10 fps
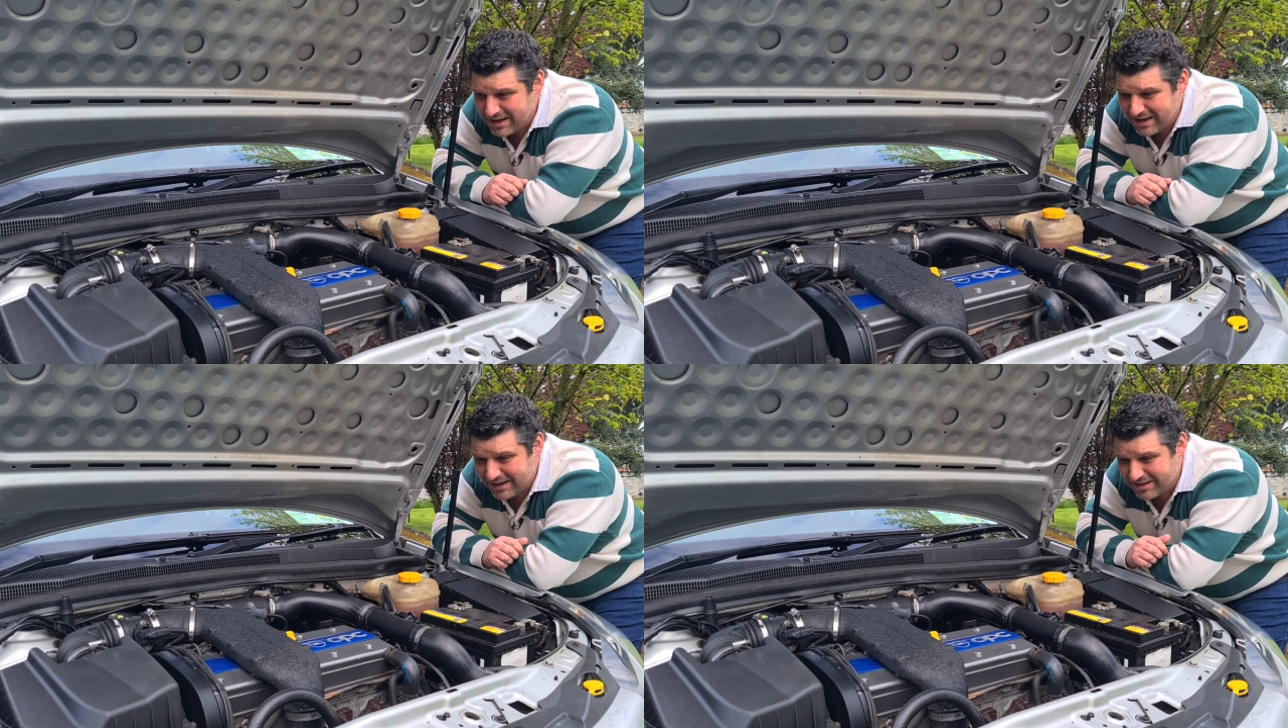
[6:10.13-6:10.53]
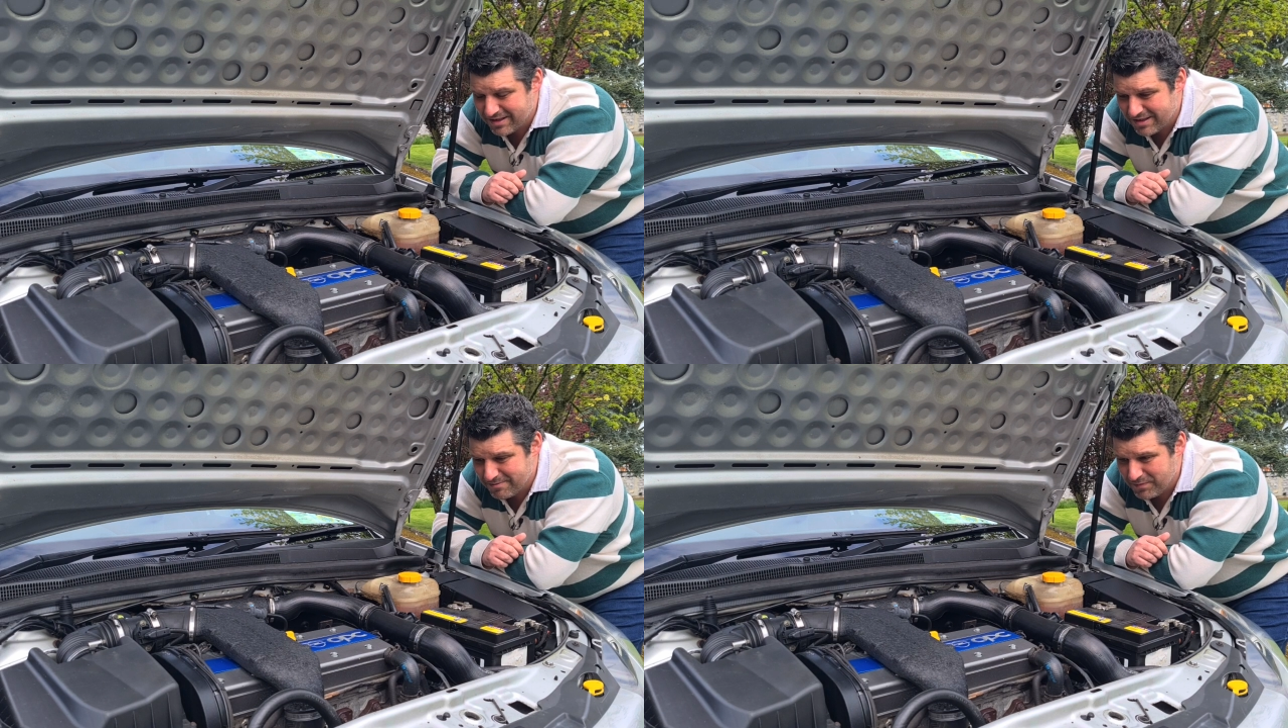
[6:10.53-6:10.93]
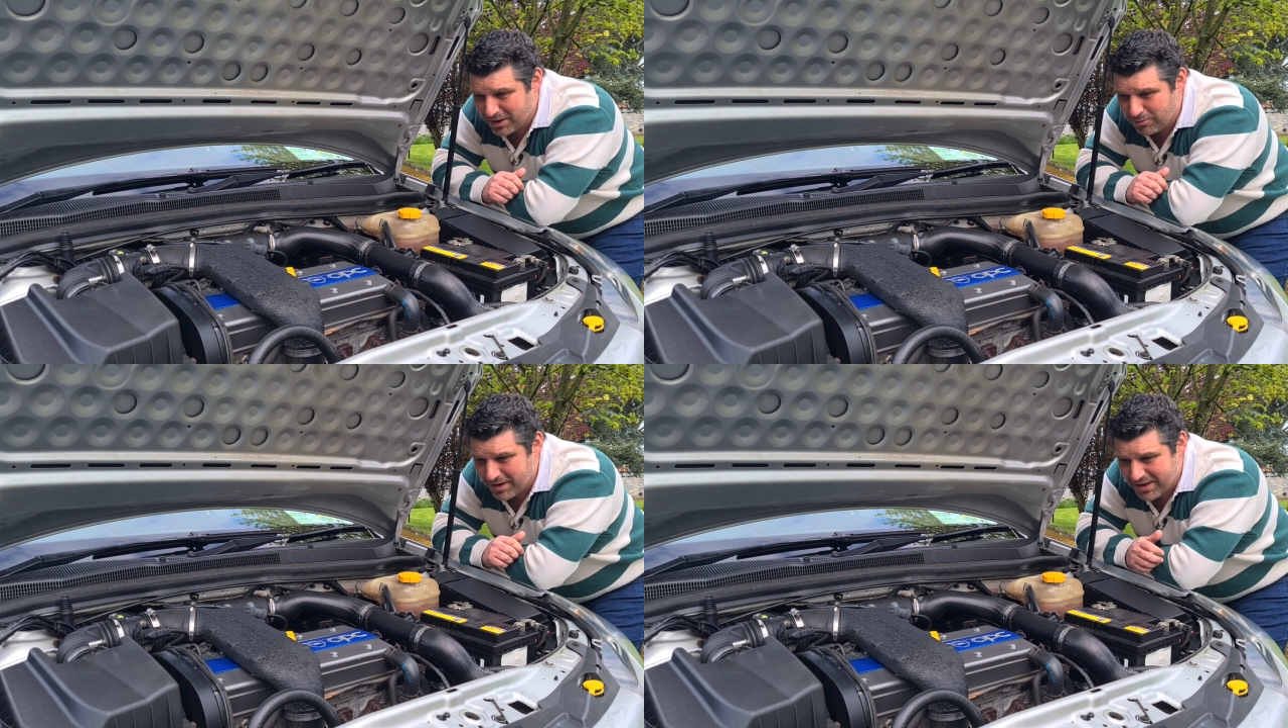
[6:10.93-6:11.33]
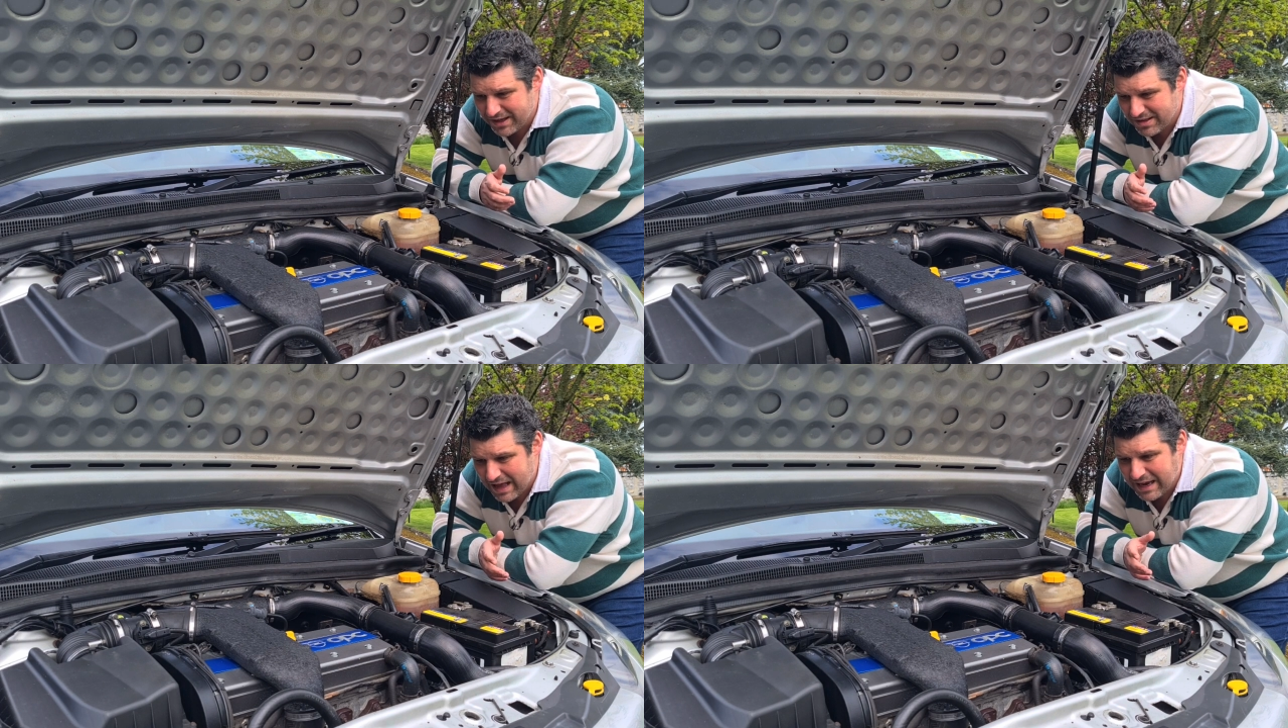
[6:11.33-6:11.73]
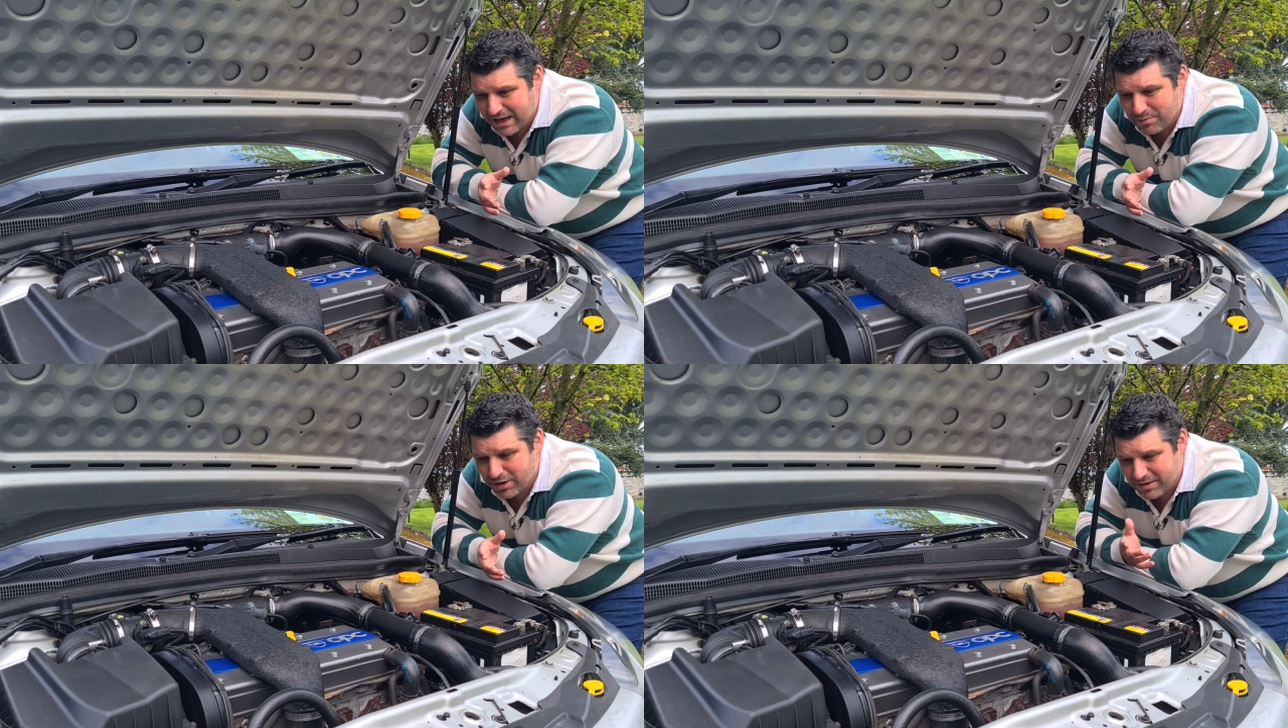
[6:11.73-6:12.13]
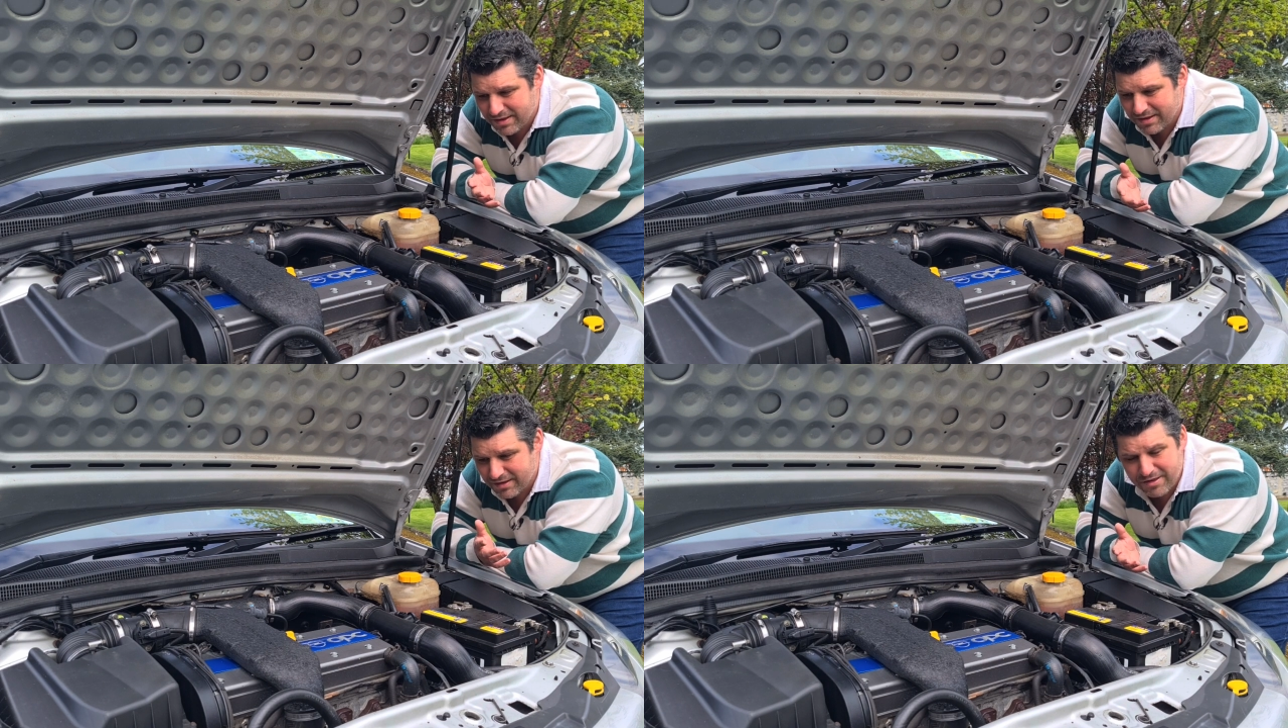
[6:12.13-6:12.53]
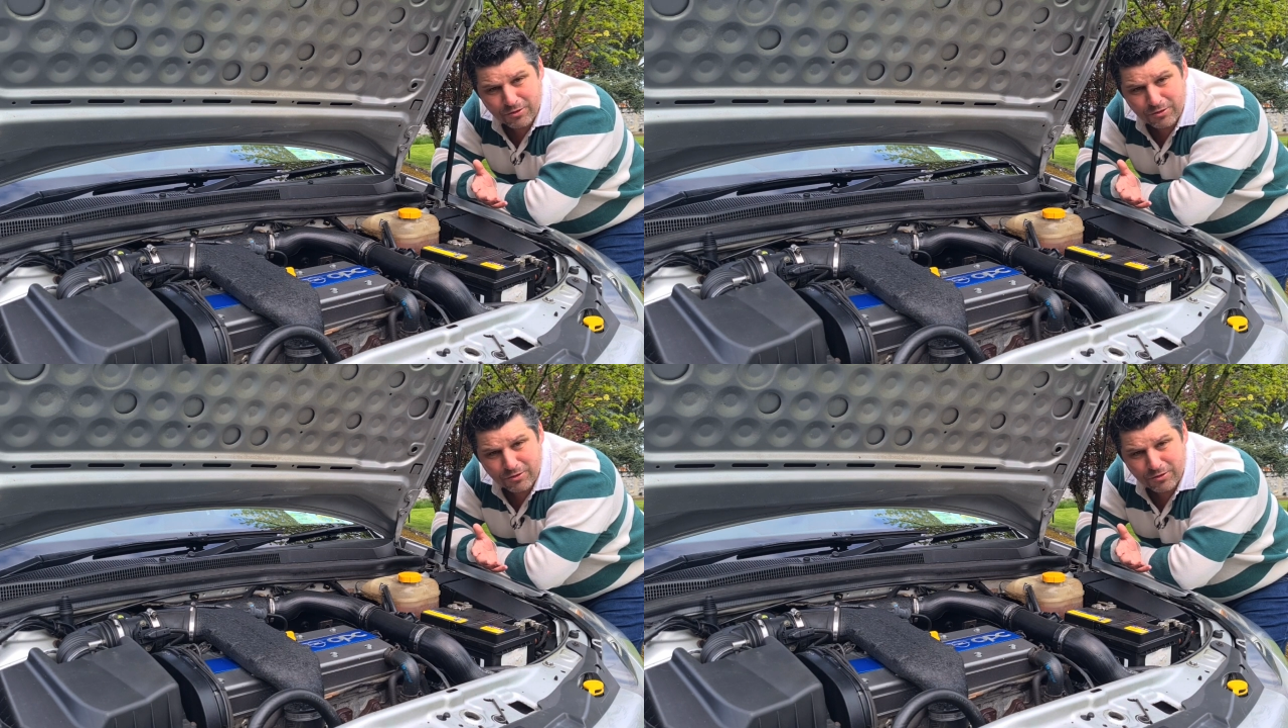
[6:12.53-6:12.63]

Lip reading: It's, I don't want to say it's laggy, but there's